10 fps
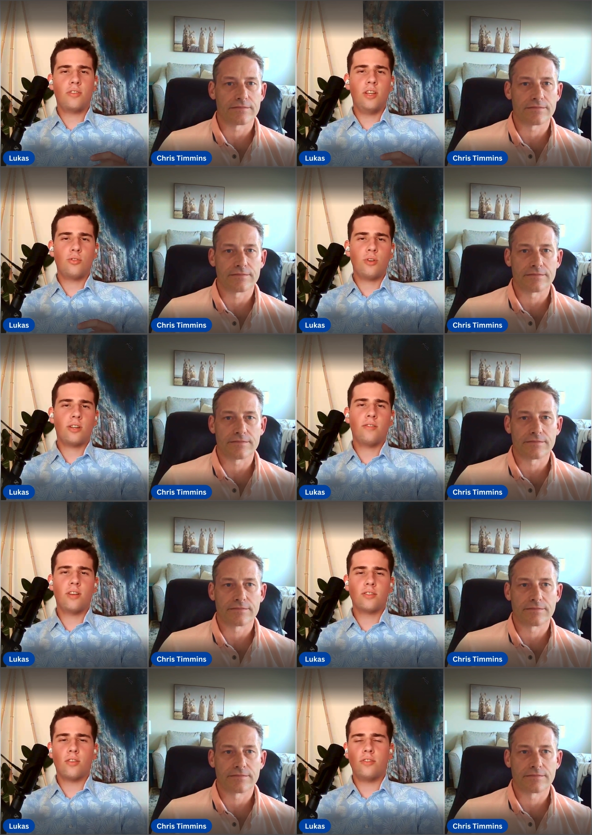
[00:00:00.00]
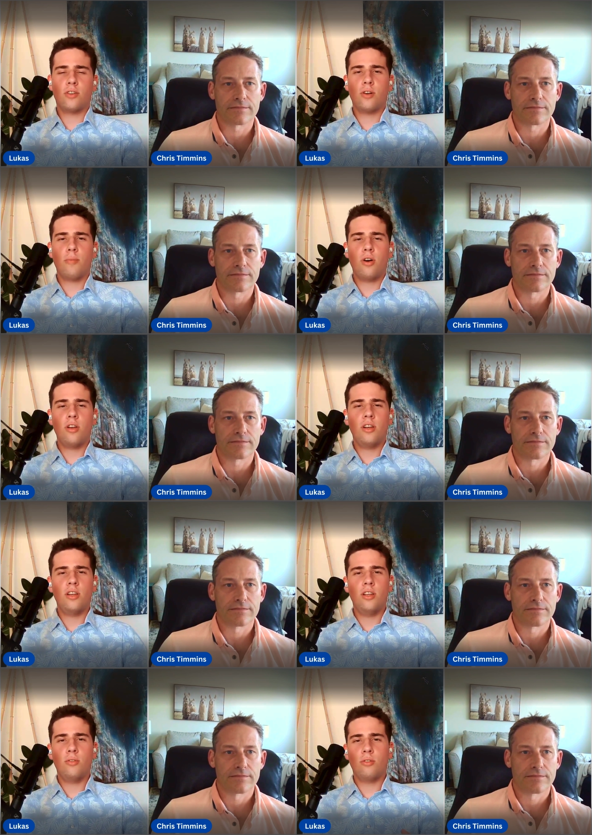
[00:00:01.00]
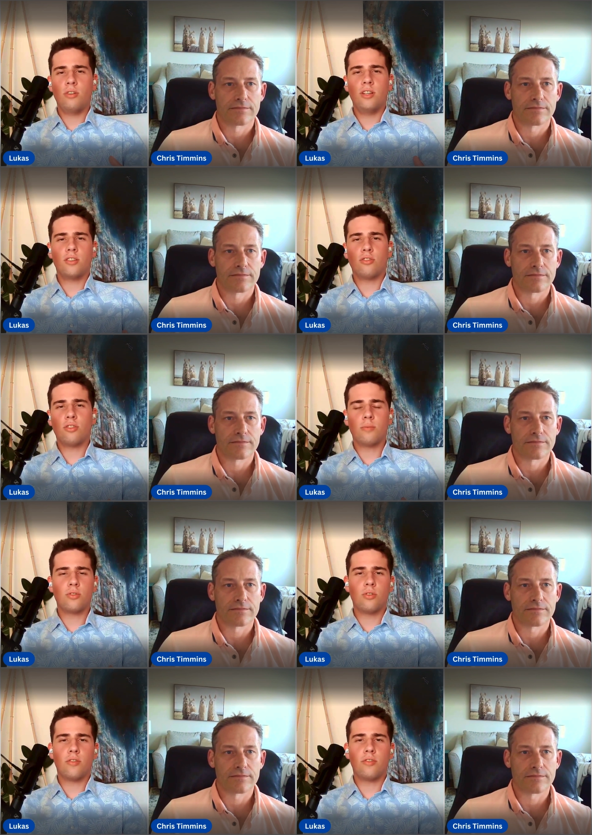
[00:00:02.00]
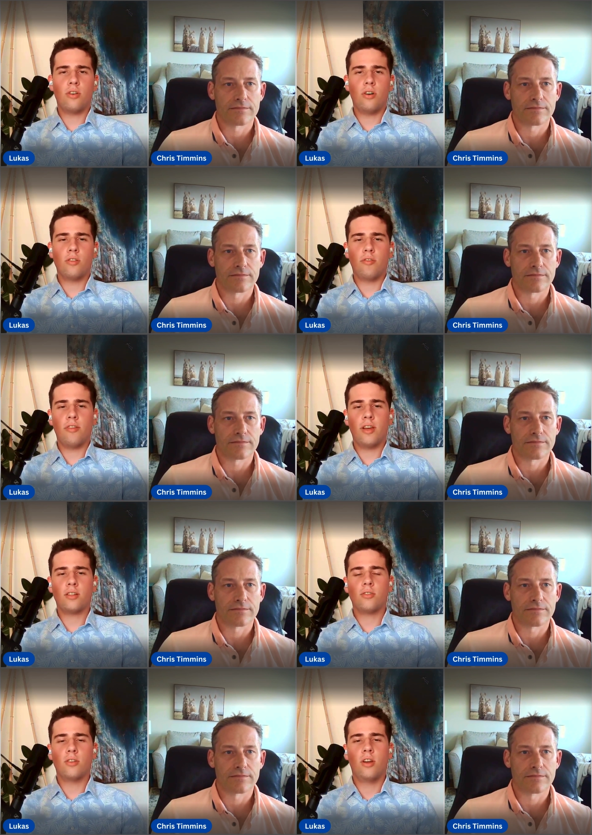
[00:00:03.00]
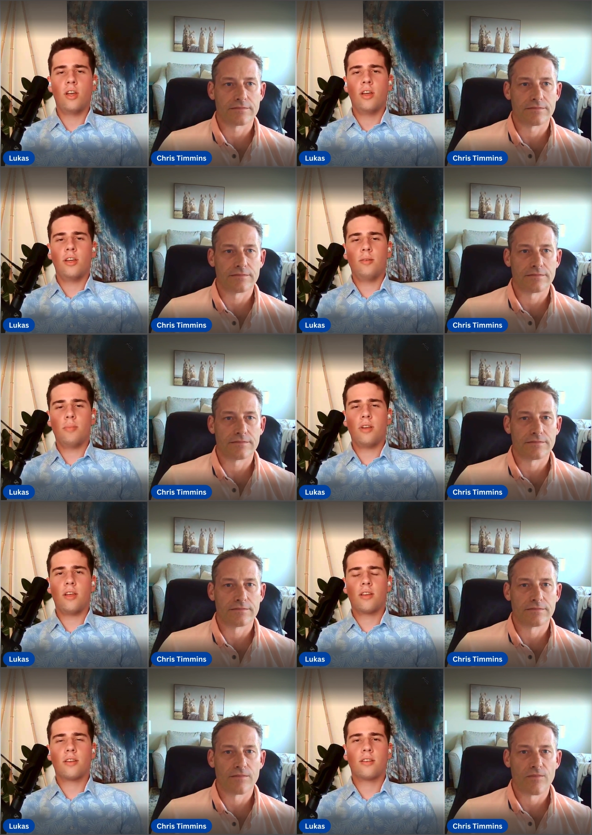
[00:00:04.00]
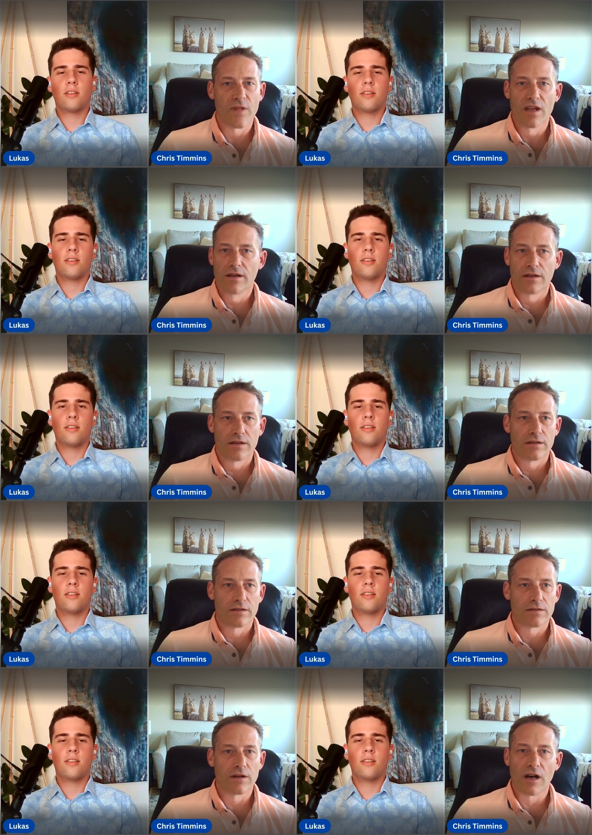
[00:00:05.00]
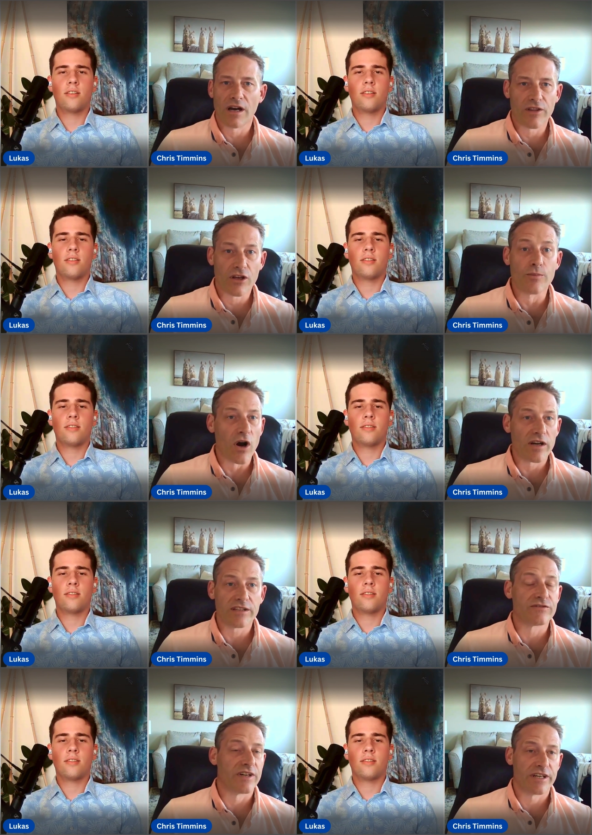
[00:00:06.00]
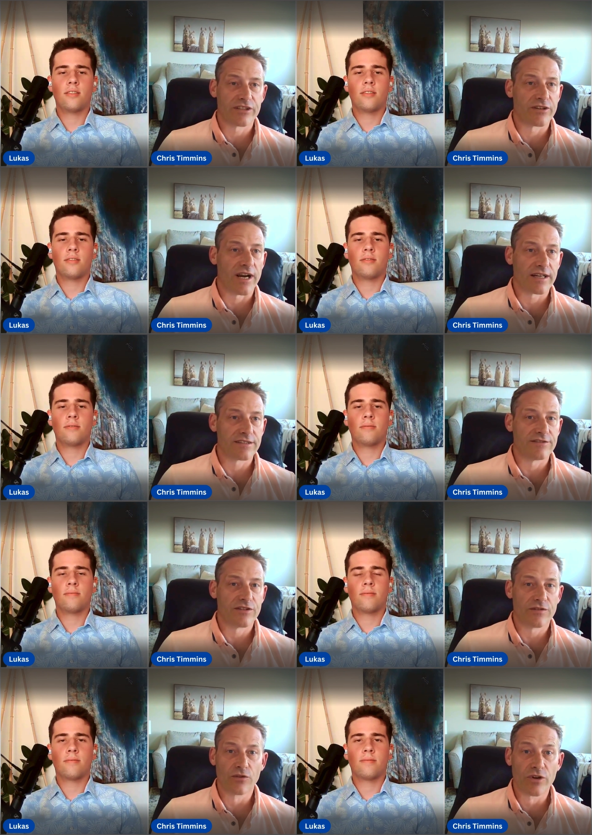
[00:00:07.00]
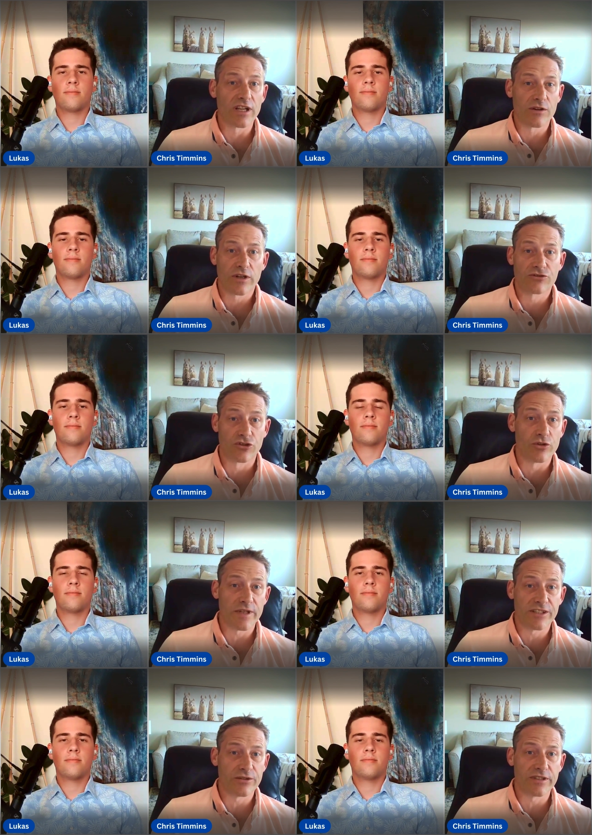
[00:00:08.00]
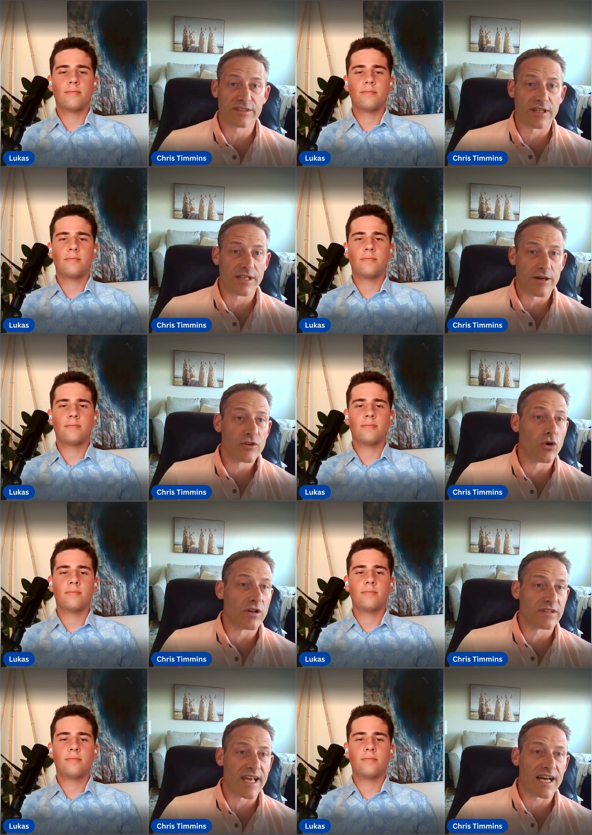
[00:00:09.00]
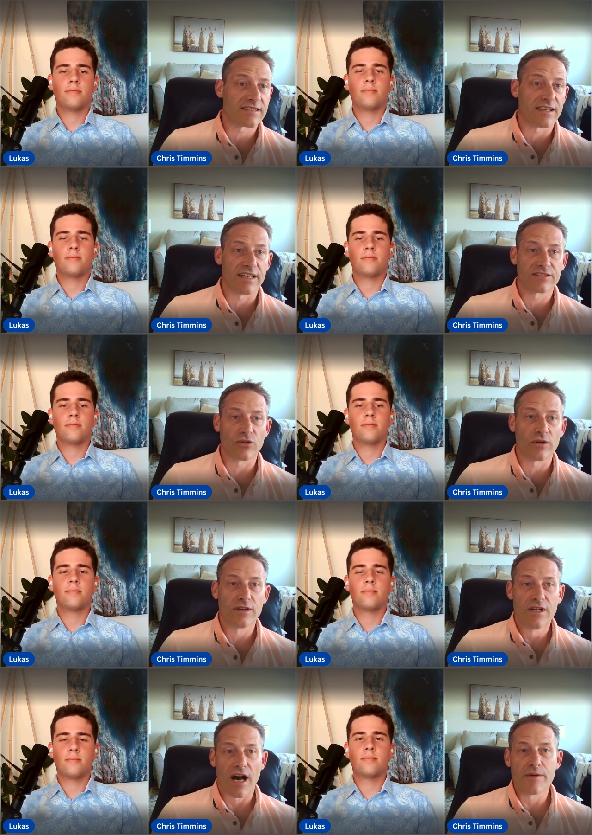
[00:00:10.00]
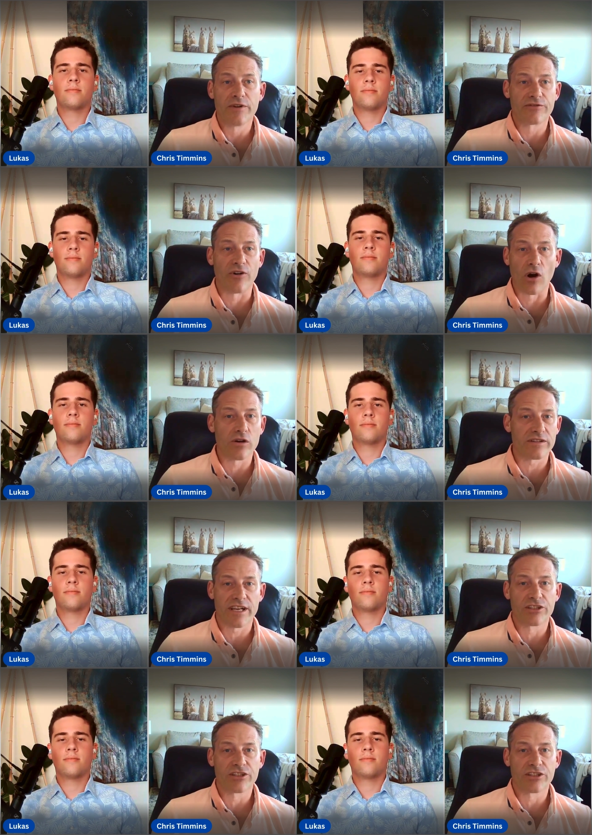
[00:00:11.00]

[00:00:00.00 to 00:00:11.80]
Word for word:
Speaker 1: of the attractiveness of the commodity, or is there some sort of other factor in play?
Speaker 2: The commodity is very attractive. Really what drew me to it is, like, I'm an oil and gas guy, so I've been following the